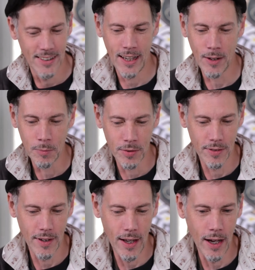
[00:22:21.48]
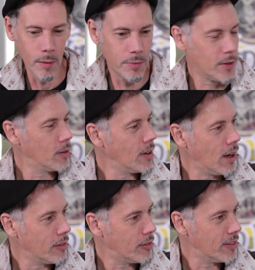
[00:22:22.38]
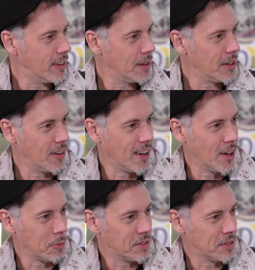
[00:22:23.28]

It helps. It oh, helps your life the when you're at home.